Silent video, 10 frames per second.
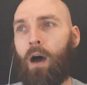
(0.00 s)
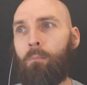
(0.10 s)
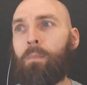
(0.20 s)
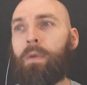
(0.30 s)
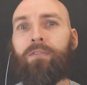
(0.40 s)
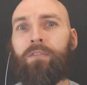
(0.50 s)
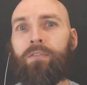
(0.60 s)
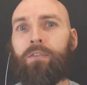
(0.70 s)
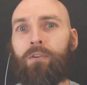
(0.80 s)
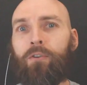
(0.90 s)

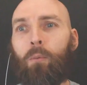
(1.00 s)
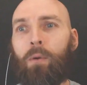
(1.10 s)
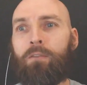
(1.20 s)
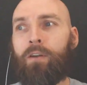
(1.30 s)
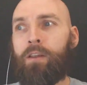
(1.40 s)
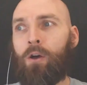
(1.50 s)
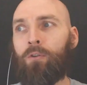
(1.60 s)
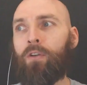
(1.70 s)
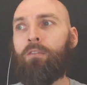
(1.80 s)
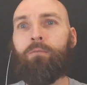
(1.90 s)
there's so many videos
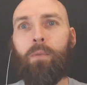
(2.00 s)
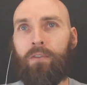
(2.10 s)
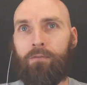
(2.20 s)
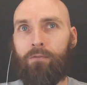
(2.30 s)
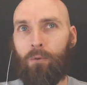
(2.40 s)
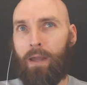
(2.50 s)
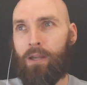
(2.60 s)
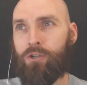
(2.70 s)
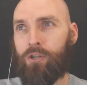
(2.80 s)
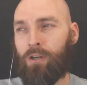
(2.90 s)
of
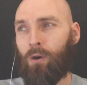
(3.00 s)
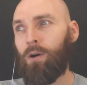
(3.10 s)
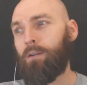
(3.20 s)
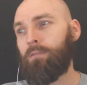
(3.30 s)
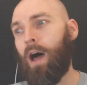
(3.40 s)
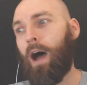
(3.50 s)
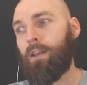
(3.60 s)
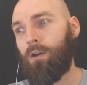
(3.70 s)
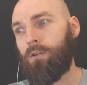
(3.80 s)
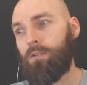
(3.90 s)
misinformation or of not
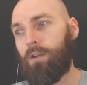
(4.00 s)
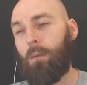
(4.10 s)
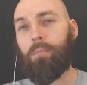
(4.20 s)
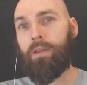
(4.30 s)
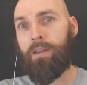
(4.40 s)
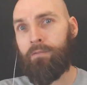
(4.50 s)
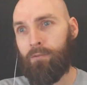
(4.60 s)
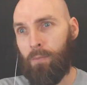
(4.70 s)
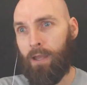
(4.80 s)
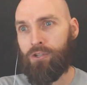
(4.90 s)
complete
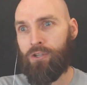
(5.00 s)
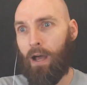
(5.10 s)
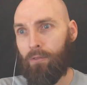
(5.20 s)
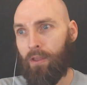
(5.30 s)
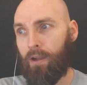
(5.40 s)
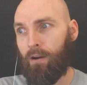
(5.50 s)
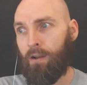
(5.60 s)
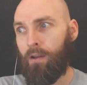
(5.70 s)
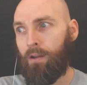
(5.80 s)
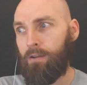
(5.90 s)
information out there,
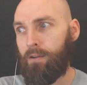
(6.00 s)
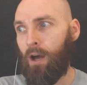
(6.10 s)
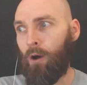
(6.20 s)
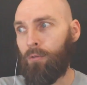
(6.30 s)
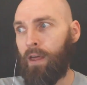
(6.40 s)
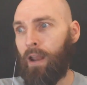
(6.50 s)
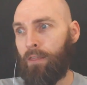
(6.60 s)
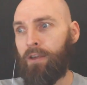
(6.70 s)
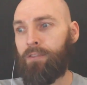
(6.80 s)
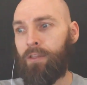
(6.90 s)
that I
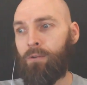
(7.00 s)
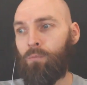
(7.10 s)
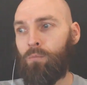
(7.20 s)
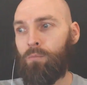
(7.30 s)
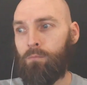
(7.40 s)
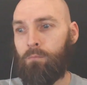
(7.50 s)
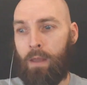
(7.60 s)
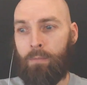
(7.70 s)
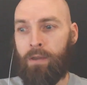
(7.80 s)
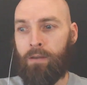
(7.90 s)
think that
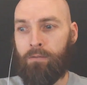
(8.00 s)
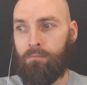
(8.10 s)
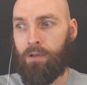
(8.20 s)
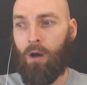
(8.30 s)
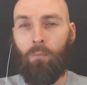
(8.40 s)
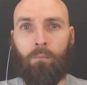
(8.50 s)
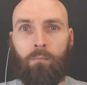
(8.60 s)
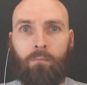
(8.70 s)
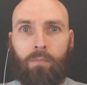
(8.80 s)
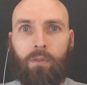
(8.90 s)
maybe,
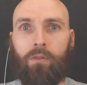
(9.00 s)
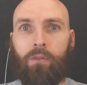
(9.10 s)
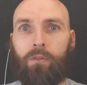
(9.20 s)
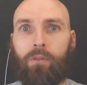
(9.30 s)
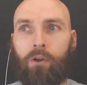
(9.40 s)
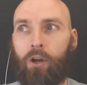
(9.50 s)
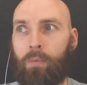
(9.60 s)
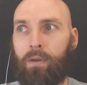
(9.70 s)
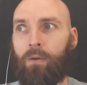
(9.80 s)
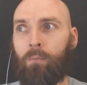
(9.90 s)
there could
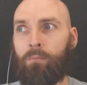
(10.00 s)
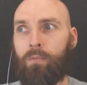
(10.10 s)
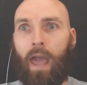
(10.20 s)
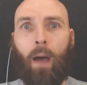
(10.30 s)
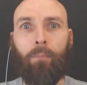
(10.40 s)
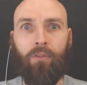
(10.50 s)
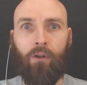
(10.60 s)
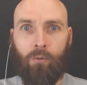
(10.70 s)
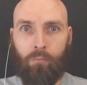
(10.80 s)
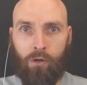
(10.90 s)
be some gaps that
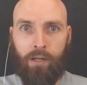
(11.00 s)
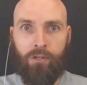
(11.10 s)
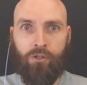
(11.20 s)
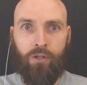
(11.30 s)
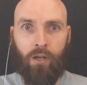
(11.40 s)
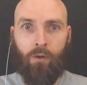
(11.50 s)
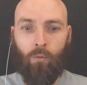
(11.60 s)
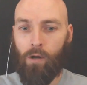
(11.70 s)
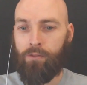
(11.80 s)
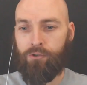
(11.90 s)
are bridged
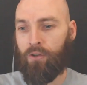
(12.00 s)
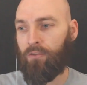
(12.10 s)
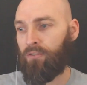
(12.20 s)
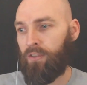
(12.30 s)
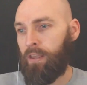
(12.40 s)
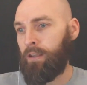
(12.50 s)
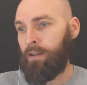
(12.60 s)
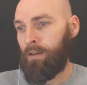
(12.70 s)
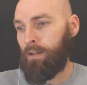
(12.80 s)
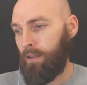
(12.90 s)
with just
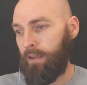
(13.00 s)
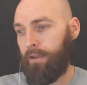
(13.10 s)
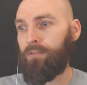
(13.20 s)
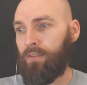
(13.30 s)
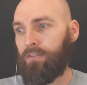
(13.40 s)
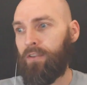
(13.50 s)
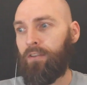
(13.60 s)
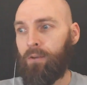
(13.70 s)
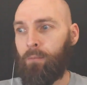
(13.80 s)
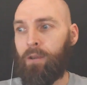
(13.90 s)
seeing, here's the
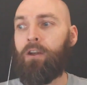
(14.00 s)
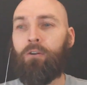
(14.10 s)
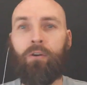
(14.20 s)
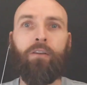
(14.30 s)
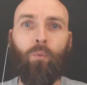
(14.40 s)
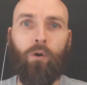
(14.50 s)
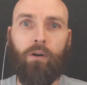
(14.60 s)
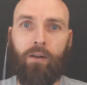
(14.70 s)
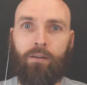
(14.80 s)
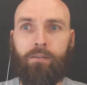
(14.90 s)
system and here it is
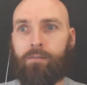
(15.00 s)
working.